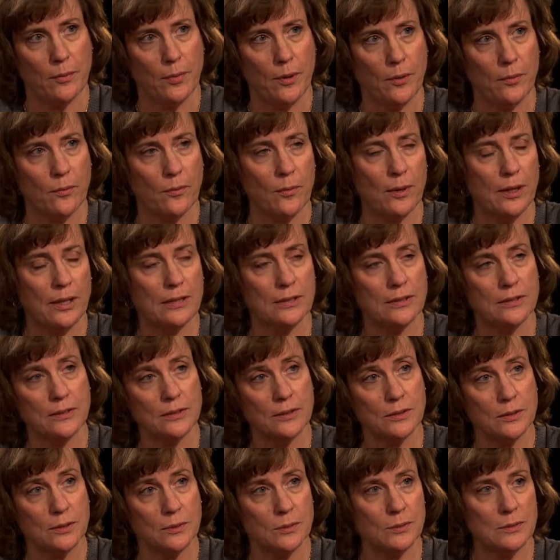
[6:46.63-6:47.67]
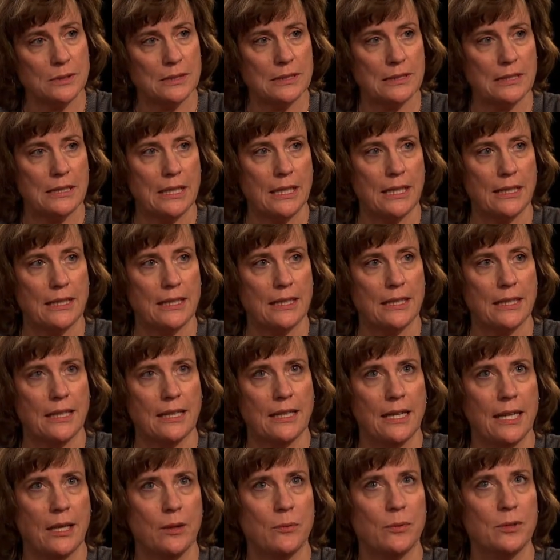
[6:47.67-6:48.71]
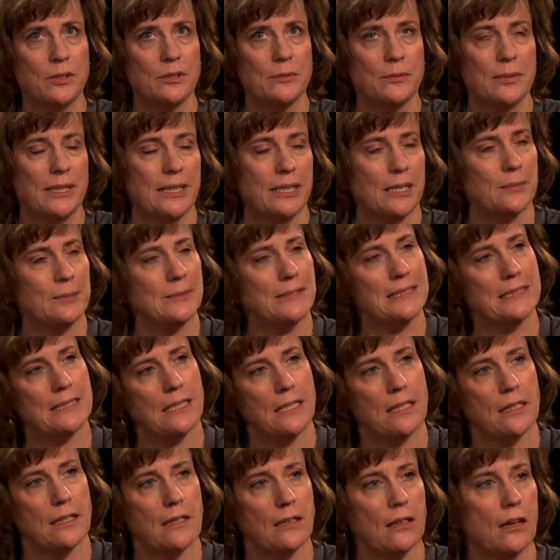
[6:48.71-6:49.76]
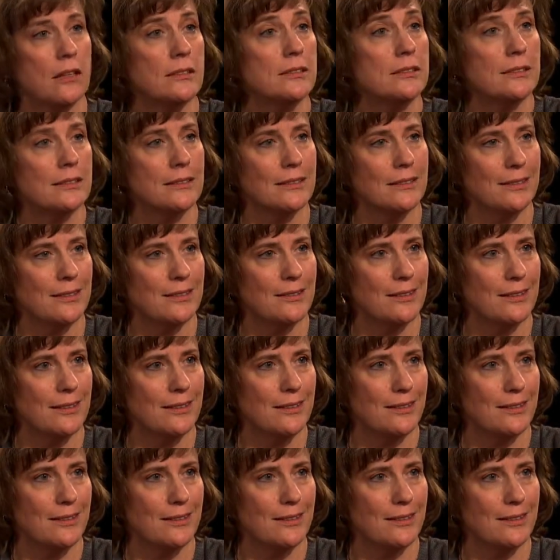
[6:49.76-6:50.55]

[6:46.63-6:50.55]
but we assumed that they wouldn't become psychologically